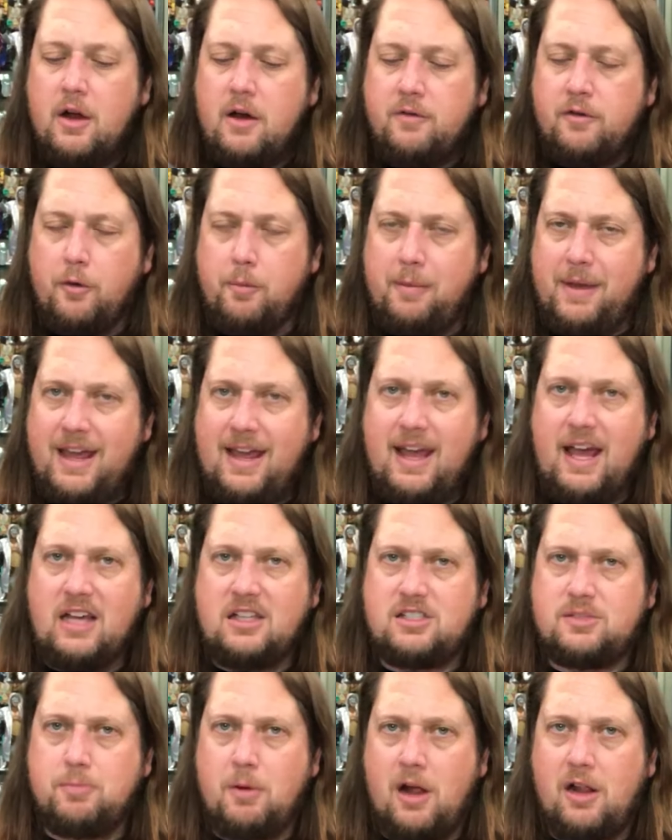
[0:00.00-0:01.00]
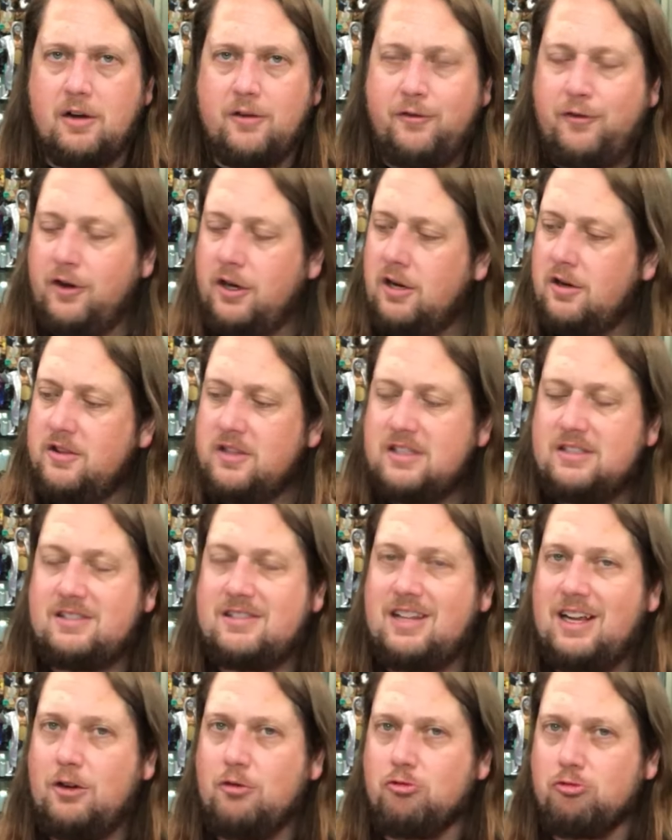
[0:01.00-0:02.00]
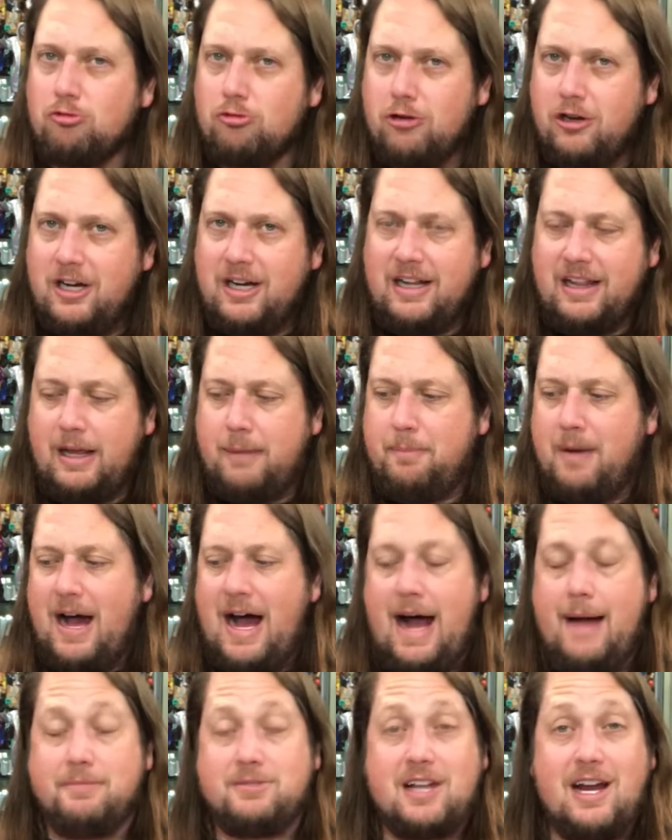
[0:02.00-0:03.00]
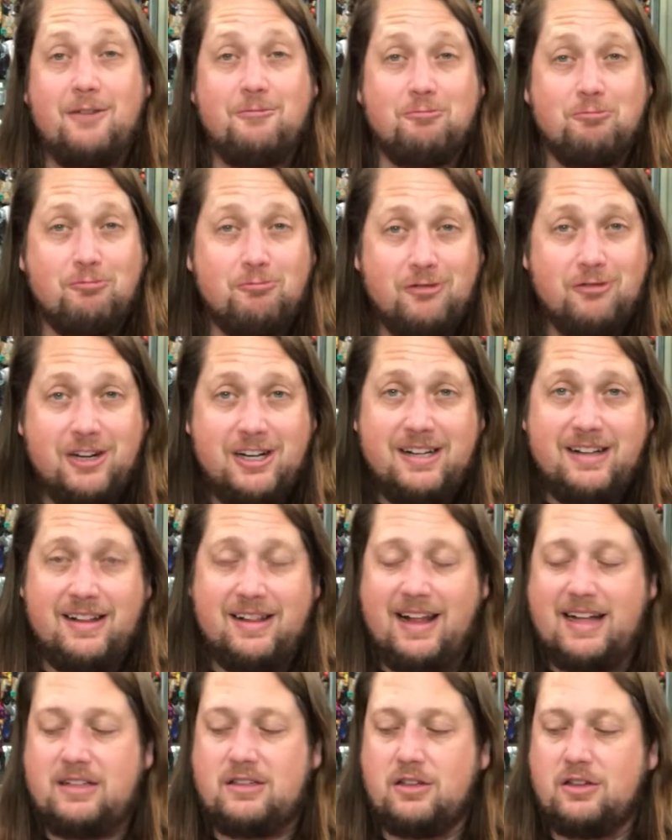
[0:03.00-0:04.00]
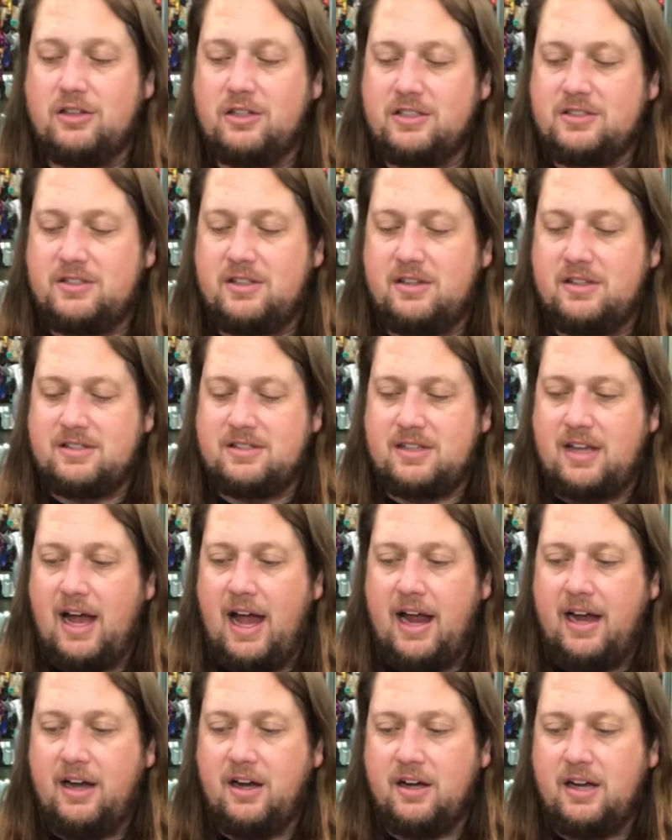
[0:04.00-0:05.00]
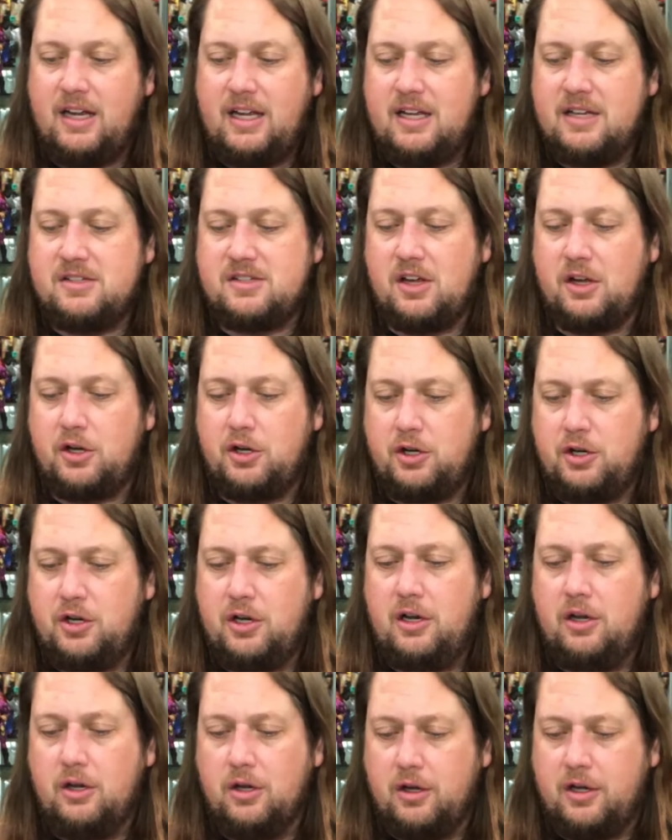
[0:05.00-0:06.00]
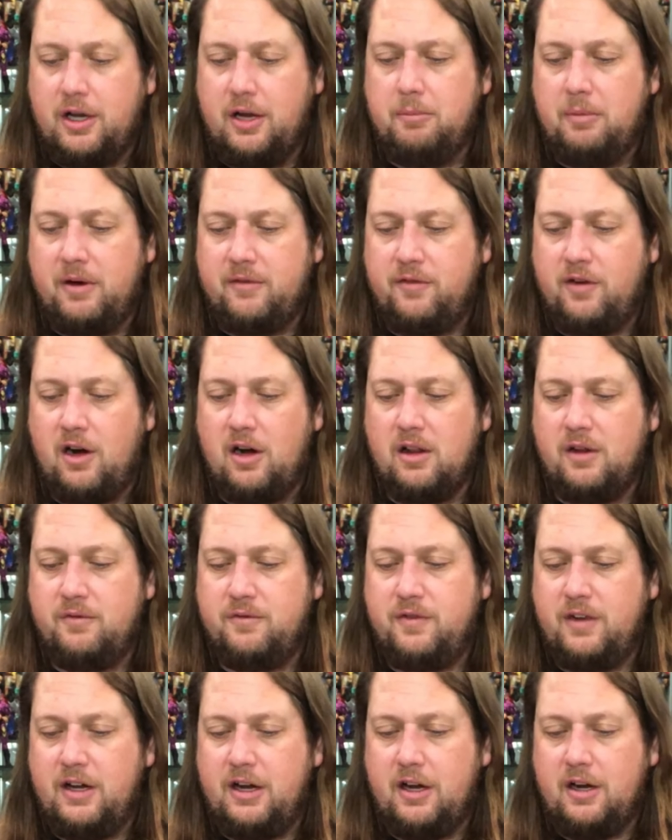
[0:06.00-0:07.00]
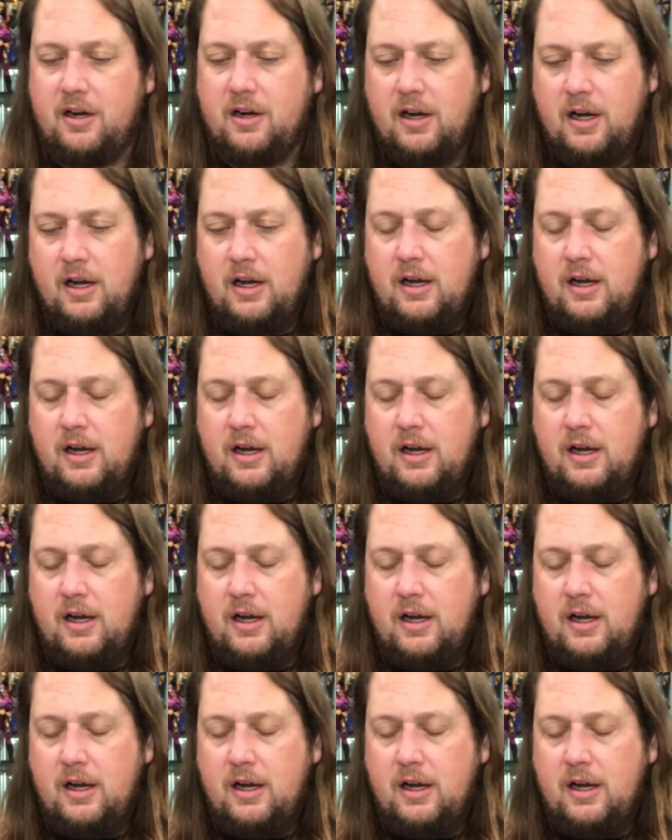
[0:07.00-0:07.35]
For being a smaller figure, this thing really pops. I really like the looks of guy here. He is a good looking McFarlane figure.